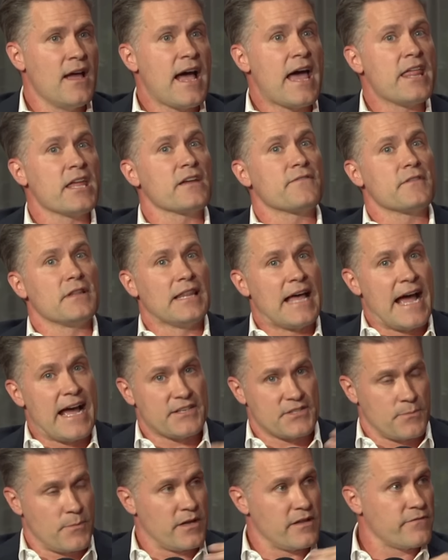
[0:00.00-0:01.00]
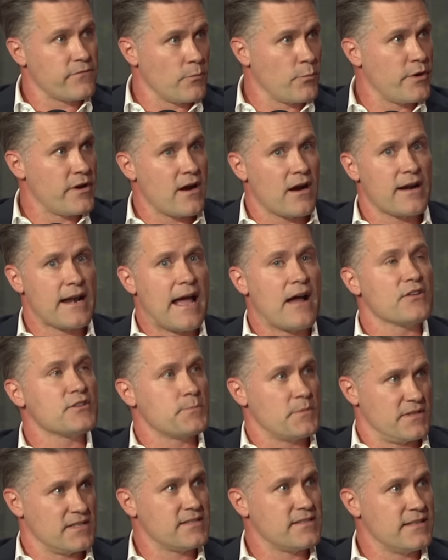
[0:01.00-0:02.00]
I think the last month from where we are now, it's
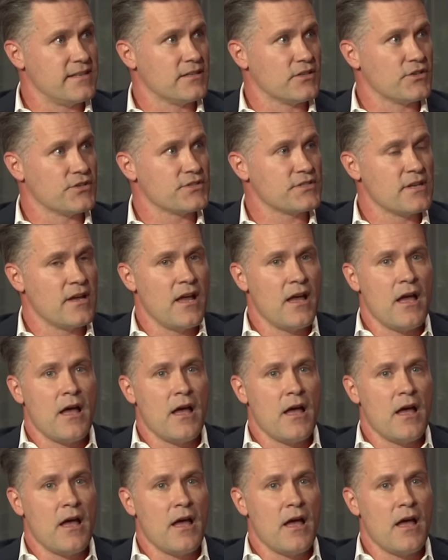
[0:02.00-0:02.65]
been the Steelers.